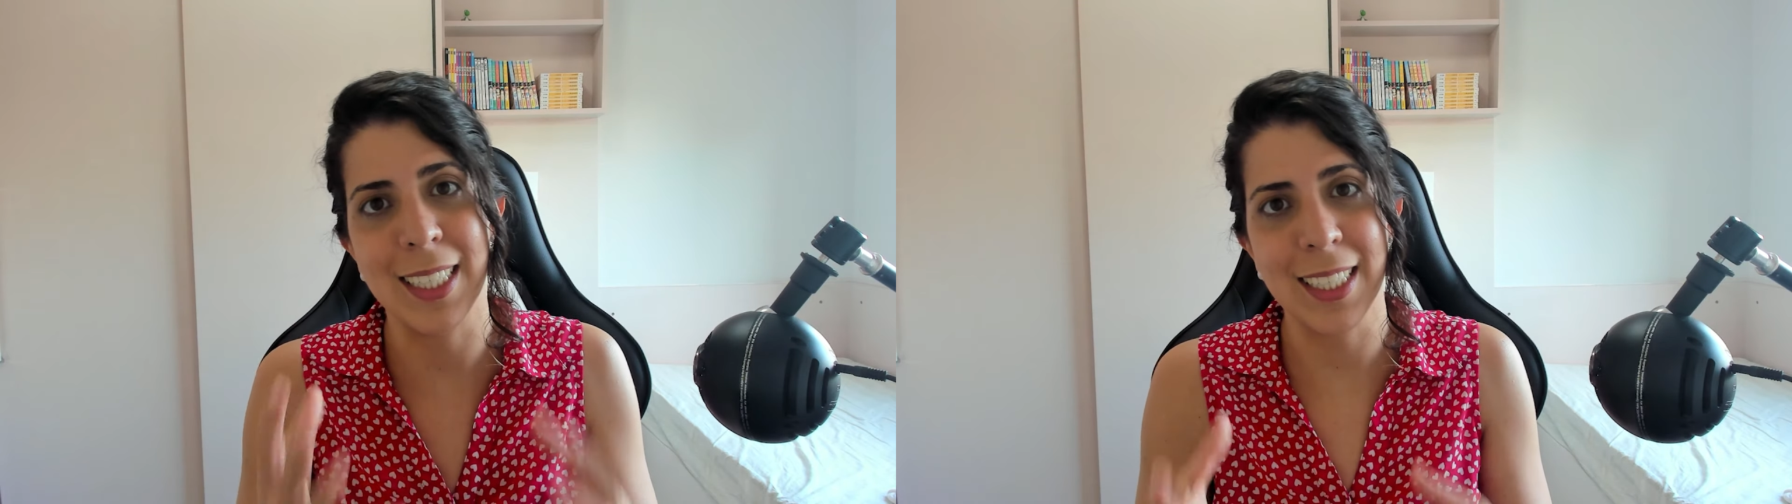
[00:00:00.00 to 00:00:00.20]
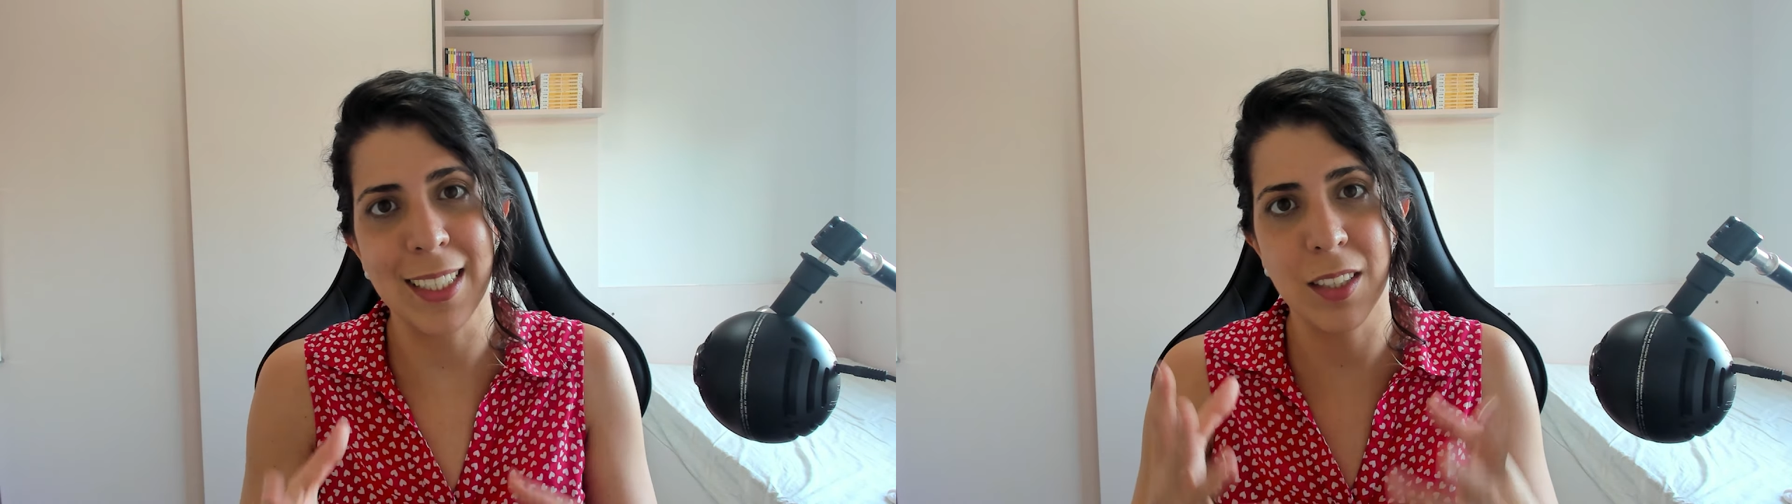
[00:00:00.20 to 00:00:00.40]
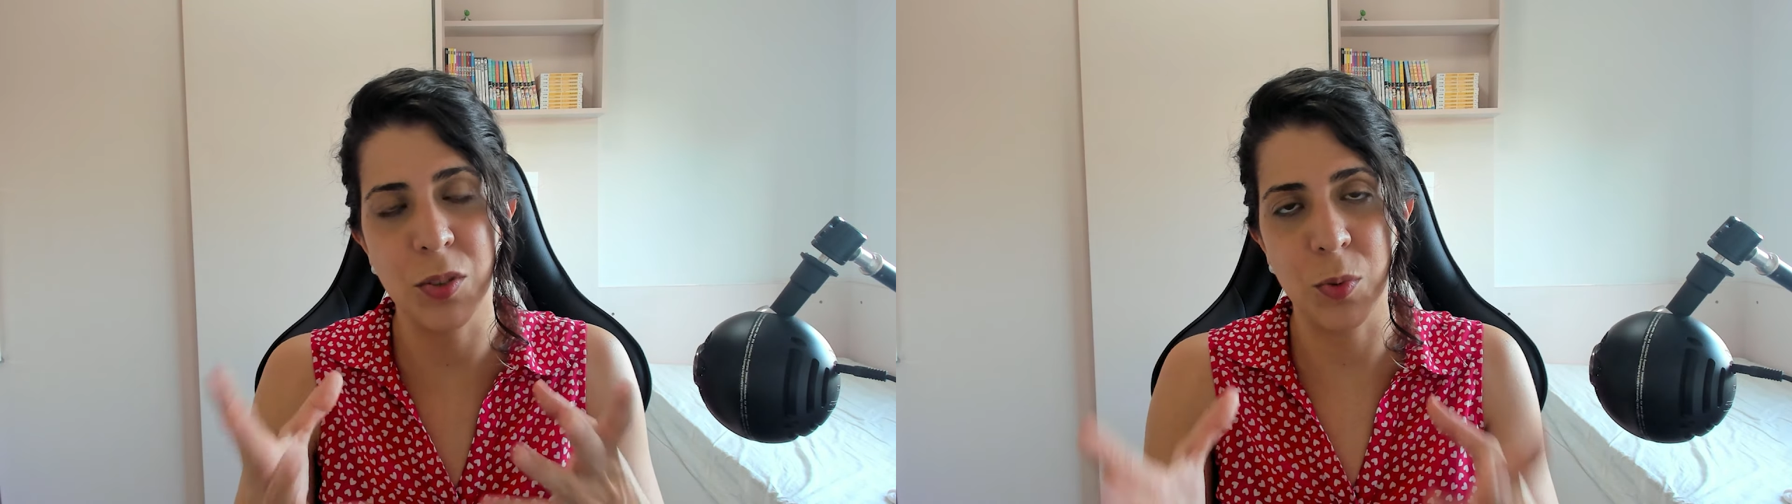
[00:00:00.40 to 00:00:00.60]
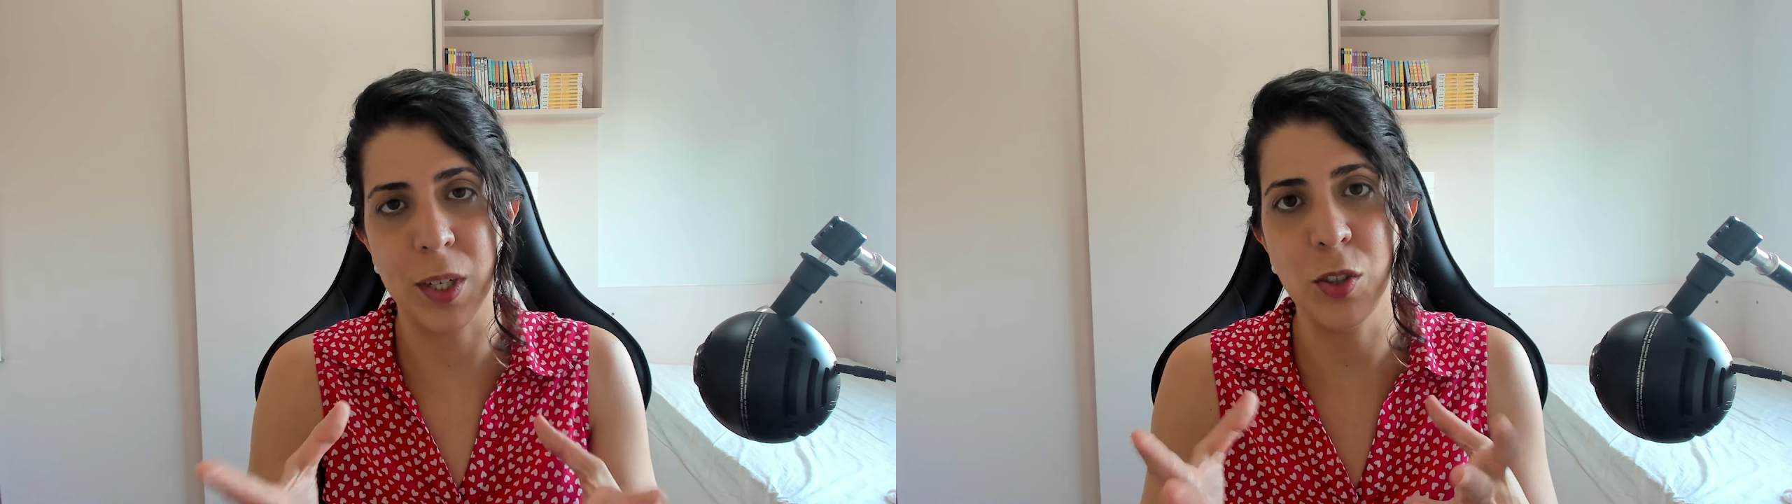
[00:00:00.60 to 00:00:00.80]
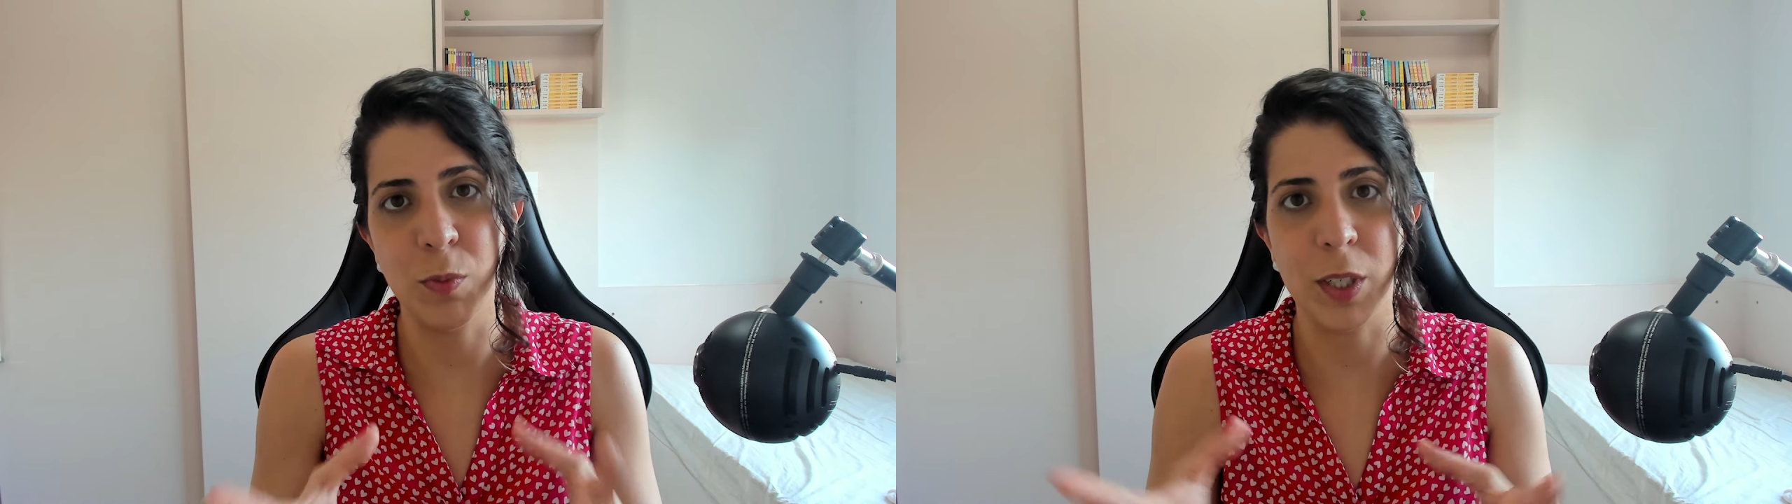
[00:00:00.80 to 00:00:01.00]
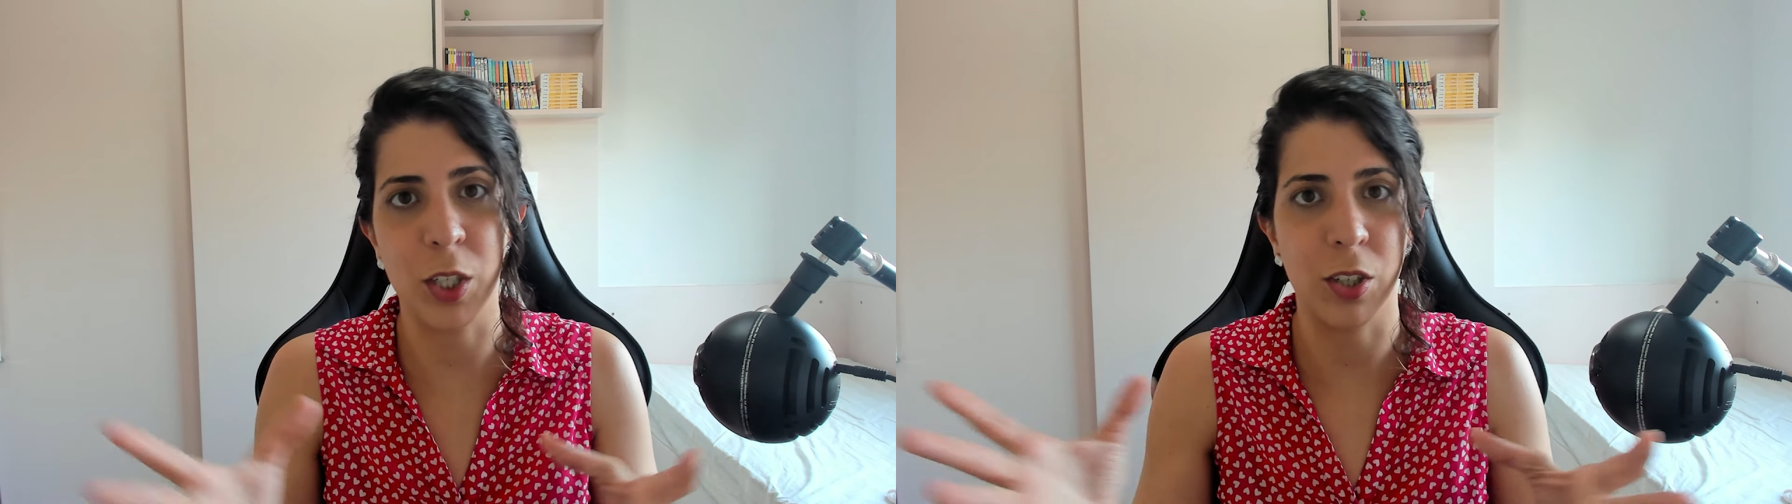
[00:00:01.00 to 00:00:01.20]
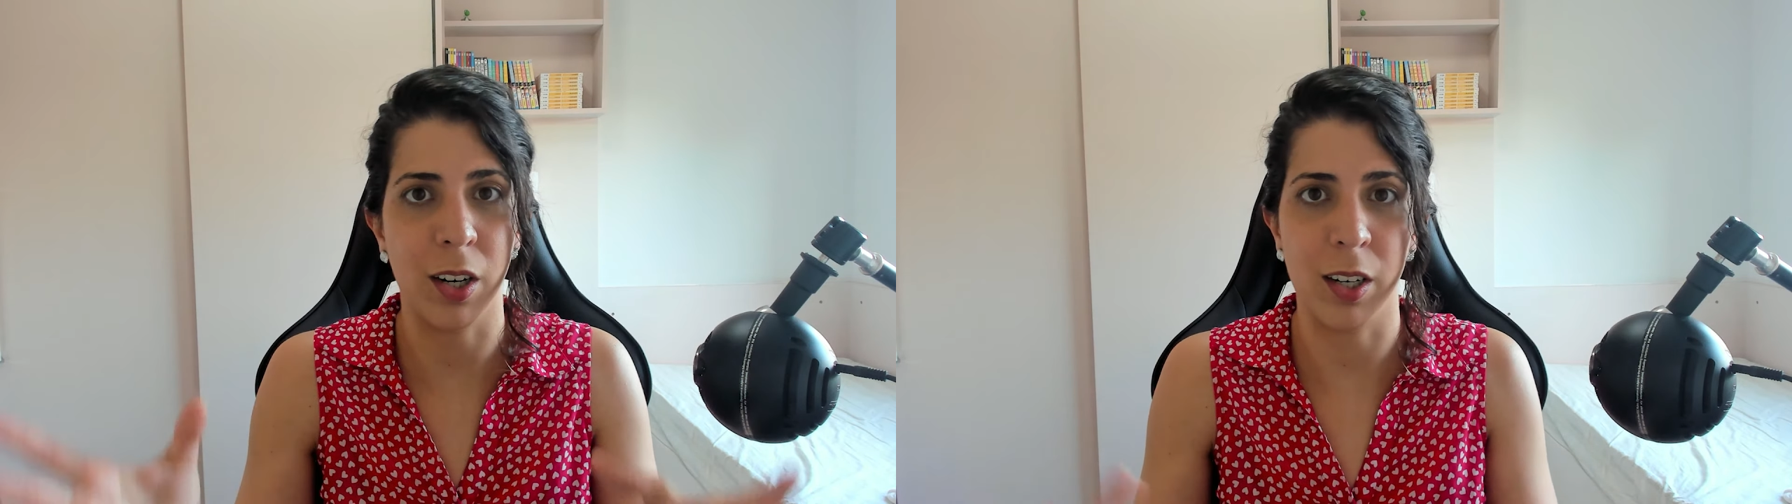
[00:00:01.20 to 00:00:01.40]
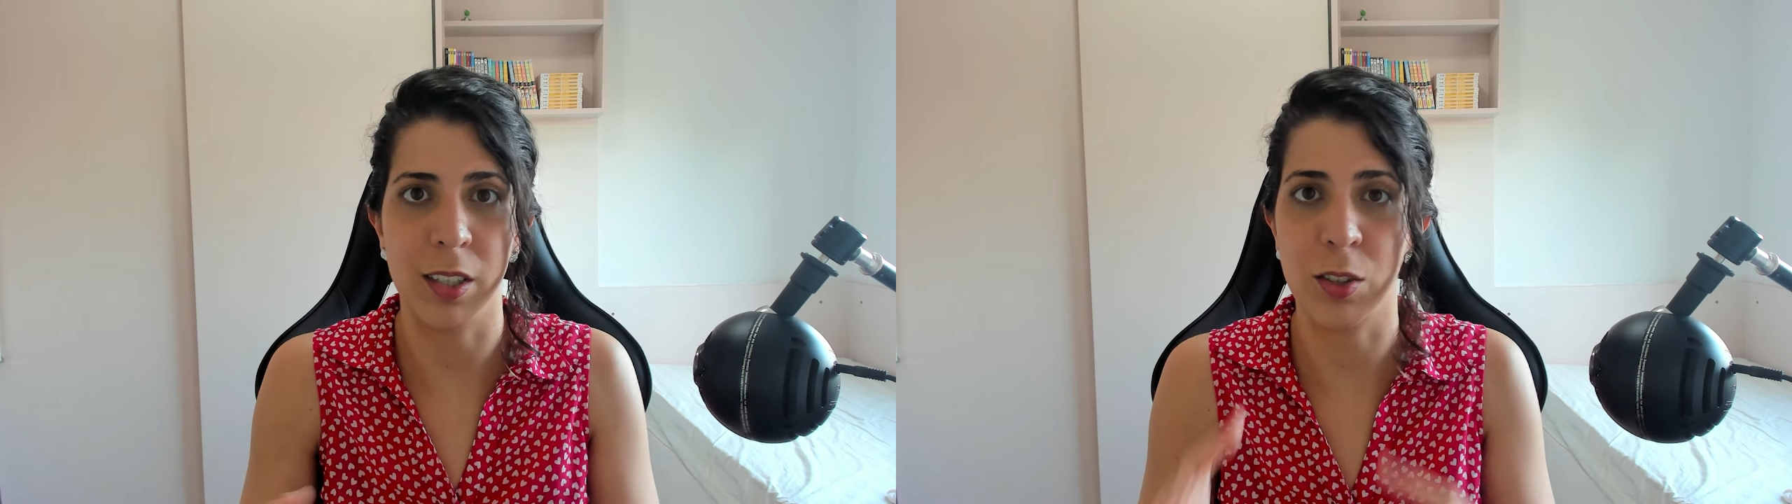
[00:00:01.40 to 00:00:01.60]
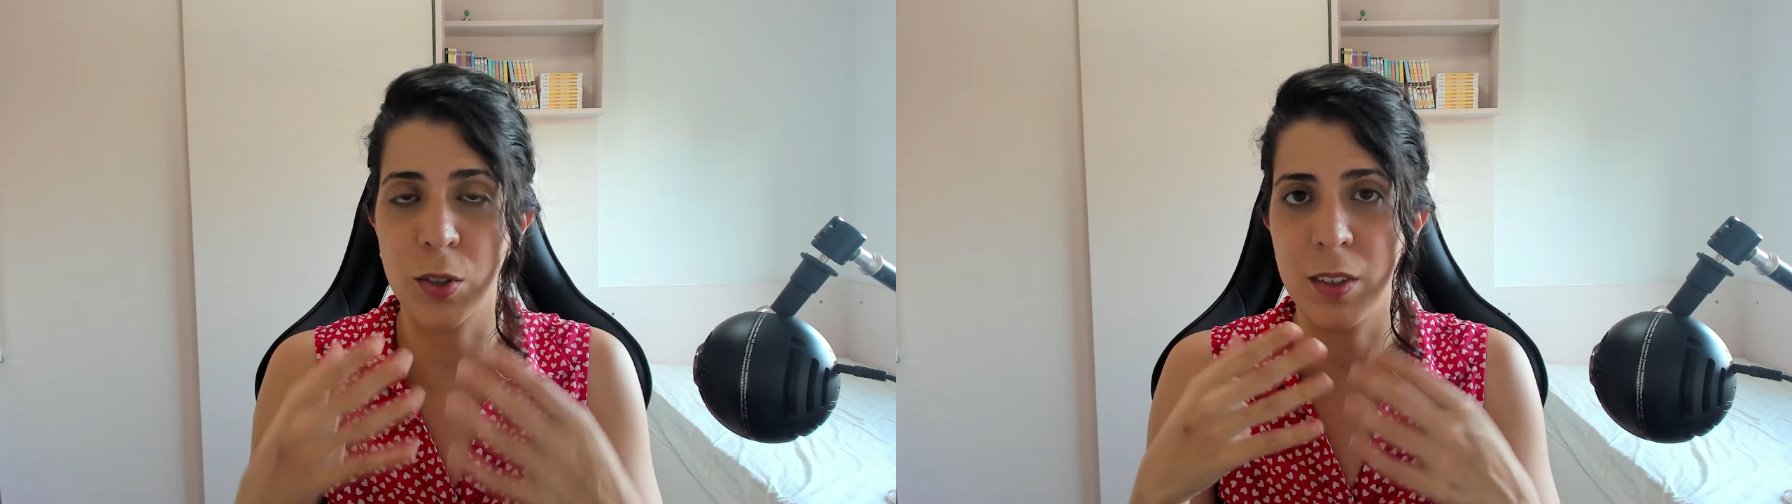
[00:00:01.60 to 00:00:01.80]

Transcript: easiest way to make your art